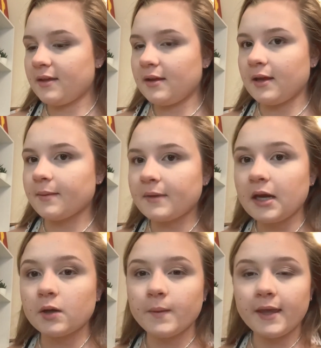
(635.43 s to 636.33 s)
I am
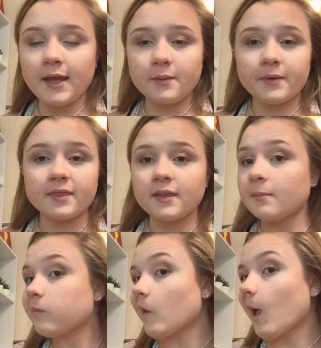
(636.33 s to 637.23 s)
now going in with the
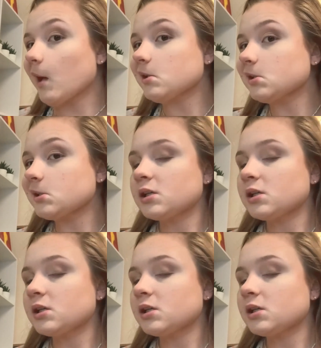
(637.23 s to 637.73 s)
blush.